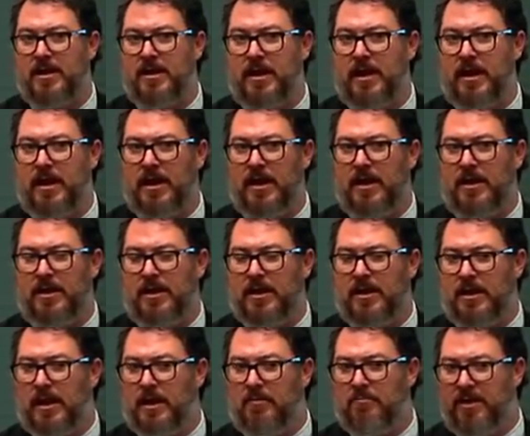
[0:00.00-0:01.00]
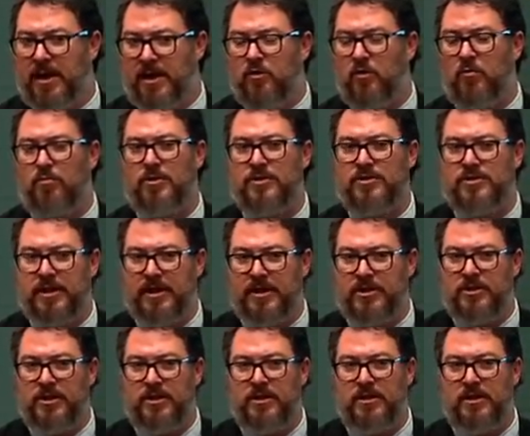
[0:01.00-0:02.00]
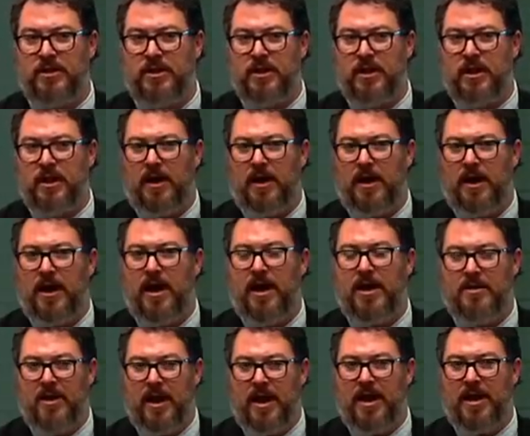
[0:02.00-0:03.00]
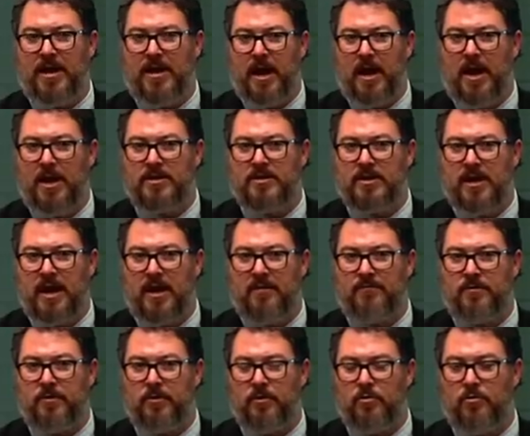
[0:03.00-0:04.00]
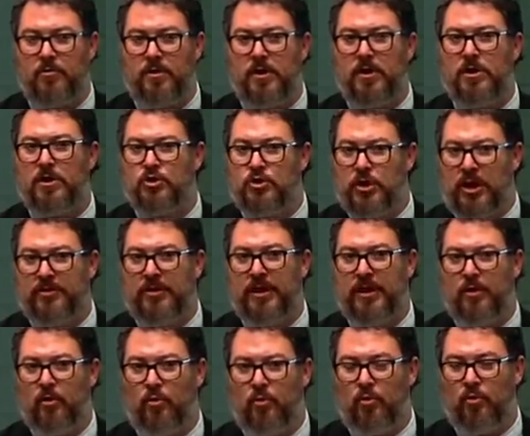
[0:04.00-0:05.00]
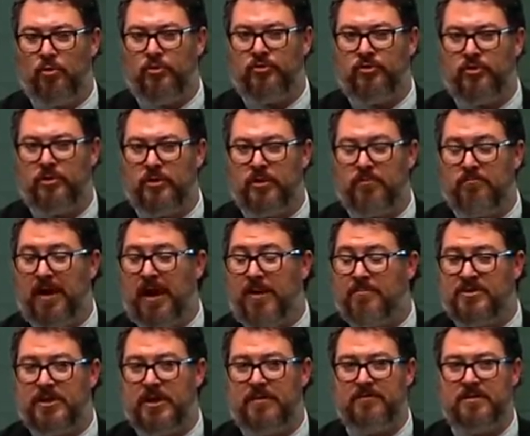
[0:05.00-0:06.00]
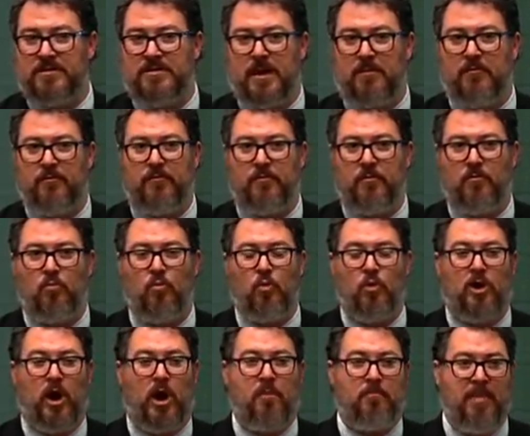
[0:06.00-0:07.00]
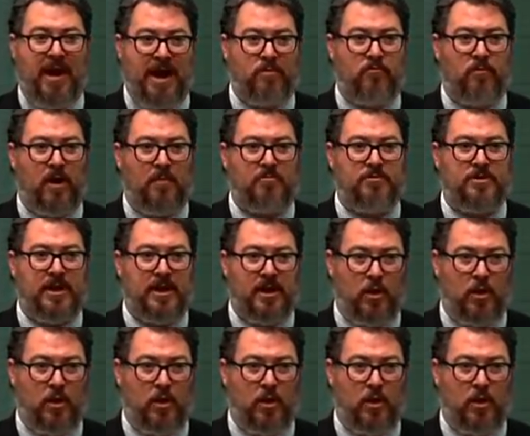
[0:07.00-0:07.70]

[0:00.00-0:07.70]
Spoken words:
in the medical procedure, and they are going to have to shut their doors. Perhaps even some of them will go bankrupt in